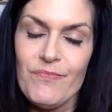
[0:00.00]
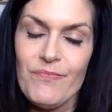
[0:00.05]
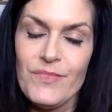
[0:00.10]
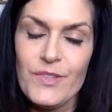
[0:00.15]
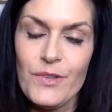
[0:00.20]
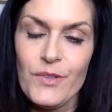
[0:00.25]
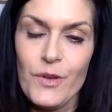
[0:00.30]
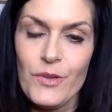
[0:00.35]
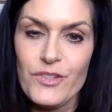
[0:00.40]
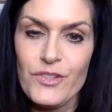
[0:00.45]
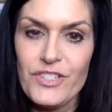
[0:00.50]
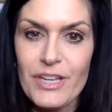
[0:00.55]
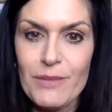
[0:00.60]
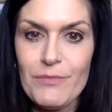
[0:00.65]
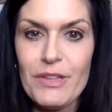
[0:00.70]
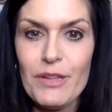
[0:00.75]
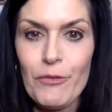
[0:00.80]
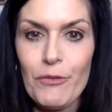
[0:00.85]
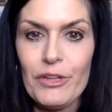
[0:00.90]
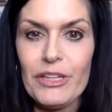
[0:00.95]
so those are some
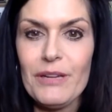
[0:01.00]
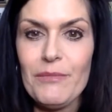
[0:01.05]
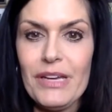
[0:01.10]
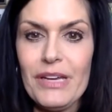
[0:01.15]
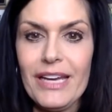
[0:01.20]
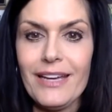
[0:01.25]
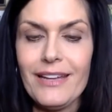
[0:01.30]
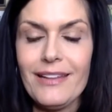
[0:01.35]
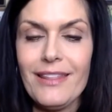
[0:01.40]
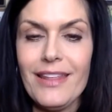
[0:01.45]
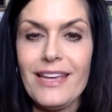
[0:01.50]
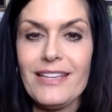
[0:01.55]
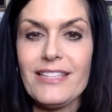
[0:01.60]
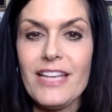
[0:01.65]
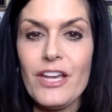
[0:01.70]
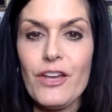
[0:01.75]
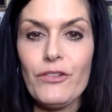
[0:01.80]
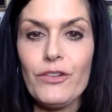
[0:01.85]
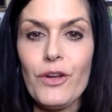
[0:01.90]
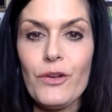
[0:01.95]
of the really big things
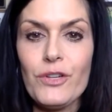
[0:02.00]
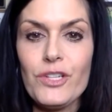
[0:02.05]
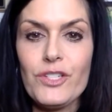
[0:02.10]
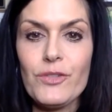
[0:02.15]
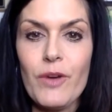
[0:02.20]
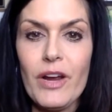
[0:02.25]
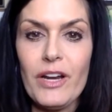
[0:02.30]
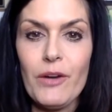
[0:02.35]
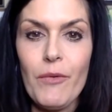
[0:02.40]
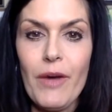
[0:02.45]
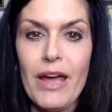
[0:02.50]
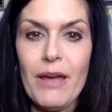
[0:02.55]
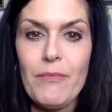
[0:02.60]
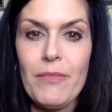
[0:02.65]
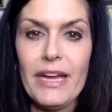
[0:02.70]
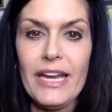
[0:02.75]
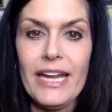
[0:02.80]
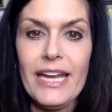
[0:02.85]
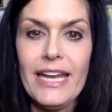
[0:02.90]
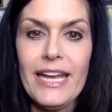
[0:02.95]
that you'll notice right away
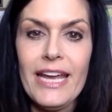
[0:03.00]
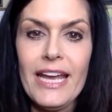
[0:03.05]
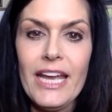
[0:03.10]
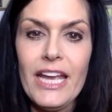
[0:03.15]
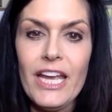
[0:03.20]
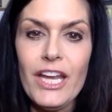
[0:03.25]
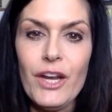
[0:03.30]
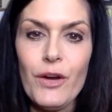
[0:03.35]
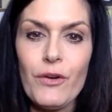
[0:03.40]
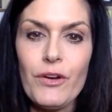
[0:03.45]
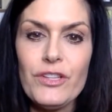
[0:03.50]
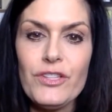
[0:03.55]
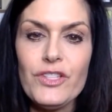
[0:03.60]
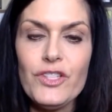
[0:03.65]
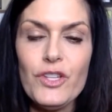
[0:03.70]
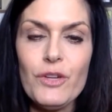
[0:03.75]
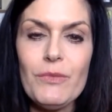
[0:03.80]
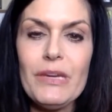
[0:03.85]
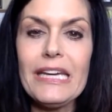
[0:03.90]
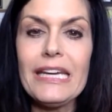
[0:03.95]
but you know
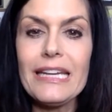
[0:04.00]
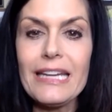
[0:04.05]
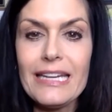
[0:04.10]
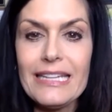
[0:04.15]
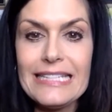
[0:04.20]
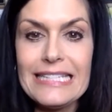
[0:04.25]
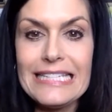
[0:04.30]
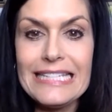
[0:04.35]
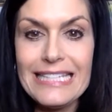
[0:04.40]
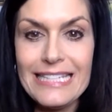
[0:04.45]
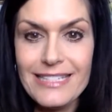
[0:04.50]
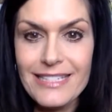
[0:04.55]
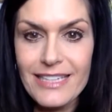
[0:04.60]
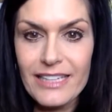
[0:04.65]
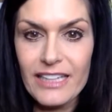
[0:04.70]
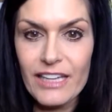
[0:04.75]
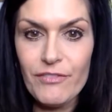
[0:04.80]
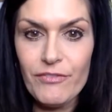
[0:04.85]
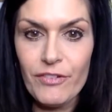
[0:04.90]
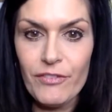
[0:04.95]
consuming it
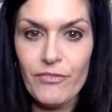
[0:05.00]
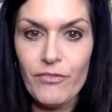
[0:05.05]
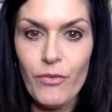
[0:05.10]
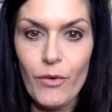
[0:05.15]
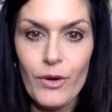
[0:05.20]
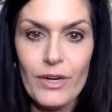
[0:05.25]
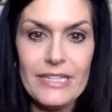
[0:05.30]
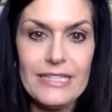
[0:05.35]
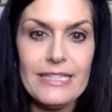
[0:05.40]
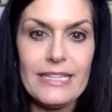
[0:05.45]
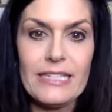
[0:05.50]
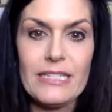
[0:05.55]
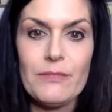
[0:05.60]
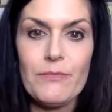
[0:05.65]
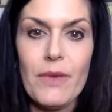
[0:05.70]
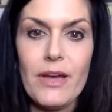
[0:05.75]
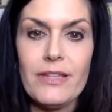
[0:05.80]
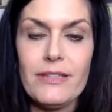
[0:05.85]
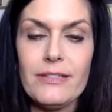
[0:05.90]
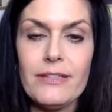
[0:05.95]
consistently for four to six
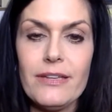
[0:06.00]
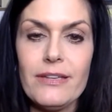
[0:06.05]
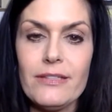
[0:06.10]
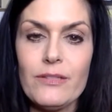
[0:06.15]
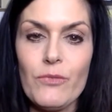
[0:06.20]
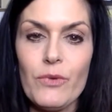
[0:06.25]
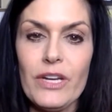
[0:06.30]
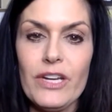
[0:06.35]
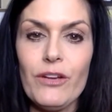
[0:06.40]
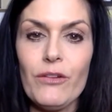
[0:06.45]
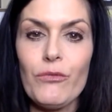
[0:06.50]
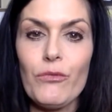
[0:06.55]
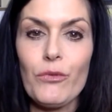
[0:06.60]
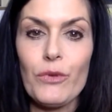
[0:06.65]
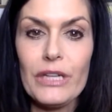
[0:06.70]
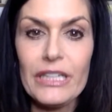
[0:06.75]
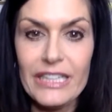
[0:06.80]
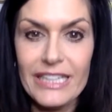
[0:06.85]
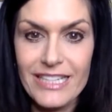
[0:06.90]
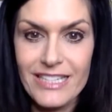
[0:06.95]
months is when you'll
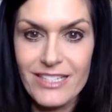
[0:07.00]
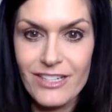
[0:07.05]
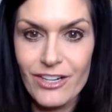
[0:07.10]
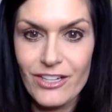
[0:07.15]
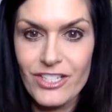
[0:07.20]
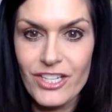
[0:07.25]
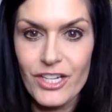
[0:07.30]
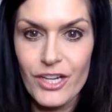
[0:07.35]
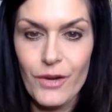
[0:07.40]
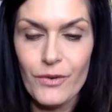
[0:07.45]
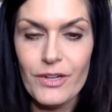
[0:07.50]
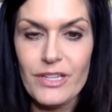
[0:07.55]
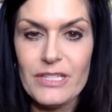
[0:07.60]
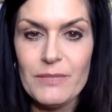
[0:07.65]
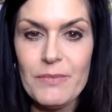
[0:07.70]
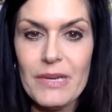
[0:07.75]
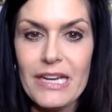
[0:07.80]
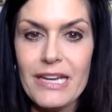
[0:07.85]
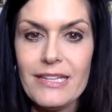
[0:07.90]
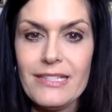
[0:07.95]
really start to notice
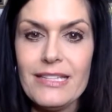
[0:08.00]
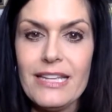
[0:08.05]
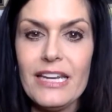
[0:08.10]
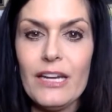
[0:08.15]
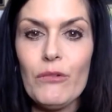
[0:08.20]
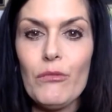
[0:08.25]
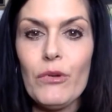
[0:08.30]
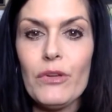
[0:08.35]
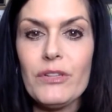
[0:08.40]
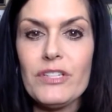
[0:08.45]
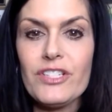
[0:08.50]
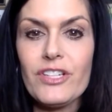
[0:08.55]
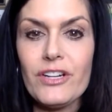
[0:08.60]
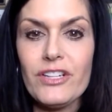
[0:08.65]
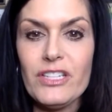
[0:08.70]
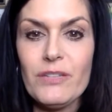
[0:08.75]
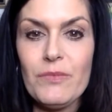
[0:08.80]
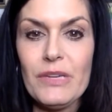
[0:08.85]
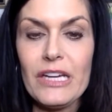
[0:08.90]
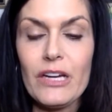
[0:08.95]
because then it will
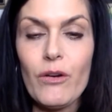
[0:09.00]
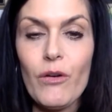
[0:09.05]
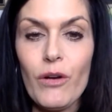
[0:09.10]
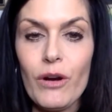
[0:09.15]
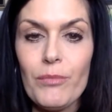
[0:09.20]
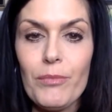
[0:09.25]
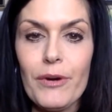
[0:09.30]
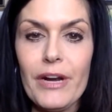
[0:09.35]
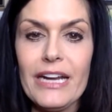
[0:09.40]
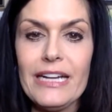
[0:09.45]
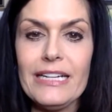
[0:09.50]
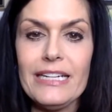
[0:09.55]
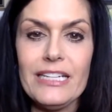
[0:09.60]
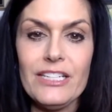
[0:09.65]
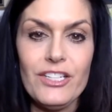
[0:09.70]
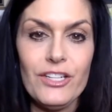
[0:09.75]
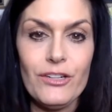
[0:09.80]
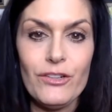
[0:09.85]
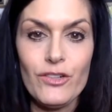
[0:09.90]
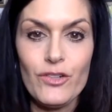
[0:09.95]
start to be incorporated
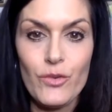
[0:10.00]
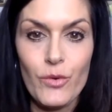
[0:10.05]
into your